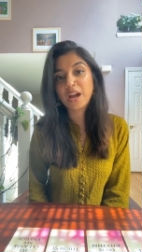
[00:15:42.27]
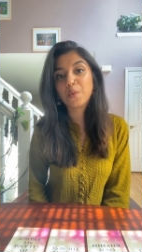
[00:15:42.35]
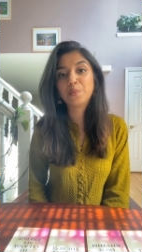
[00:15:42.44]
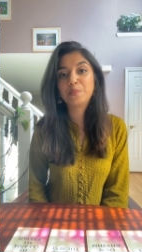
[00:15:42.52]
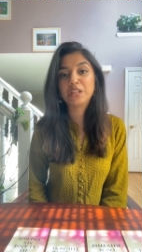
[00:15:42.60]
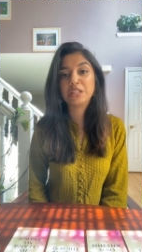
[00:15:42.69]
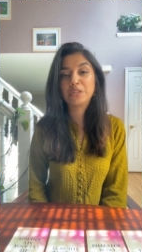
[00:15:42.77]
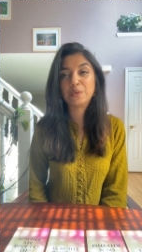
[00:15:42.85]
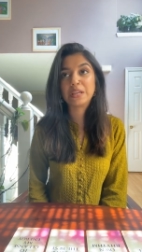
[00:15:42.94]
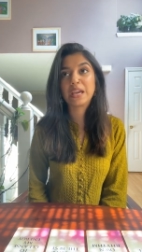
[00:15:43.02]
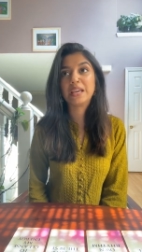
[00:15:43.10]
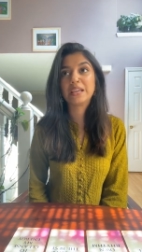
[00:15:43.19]
I will be
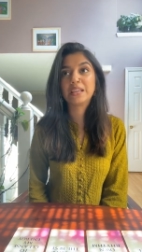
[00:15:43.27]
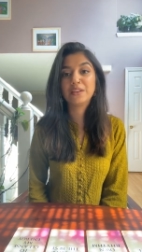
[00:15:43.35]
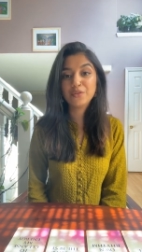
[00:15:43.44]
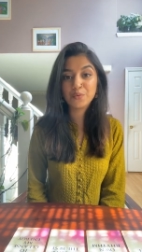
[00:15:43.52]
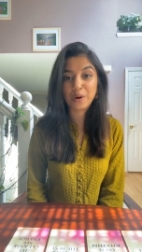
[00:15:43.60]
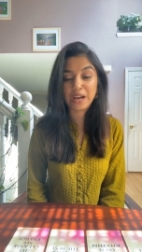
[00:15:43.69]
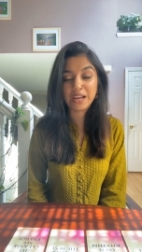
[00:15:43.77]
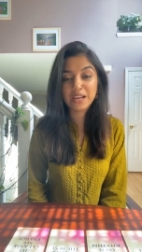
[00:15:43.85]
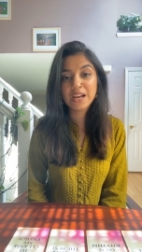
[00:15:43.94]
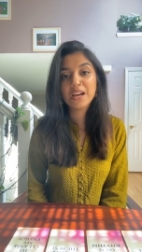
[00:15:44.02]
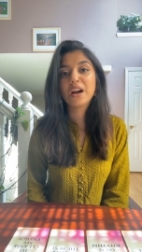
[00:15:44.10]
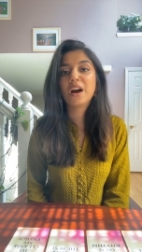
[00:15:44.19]
doing a giveaway